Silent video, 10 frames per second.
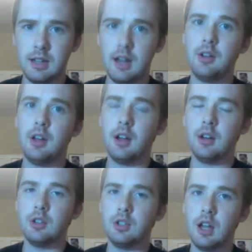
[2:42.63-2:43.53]
down on
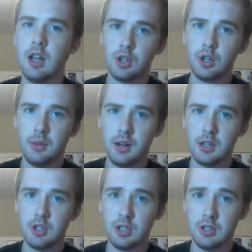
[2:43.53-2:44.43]
or judged
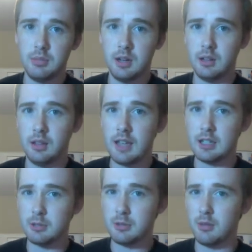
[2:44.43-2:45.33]
because she's being less
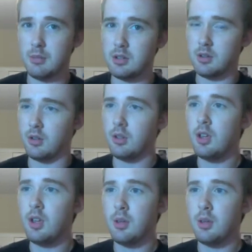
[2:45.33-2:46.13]
experimental,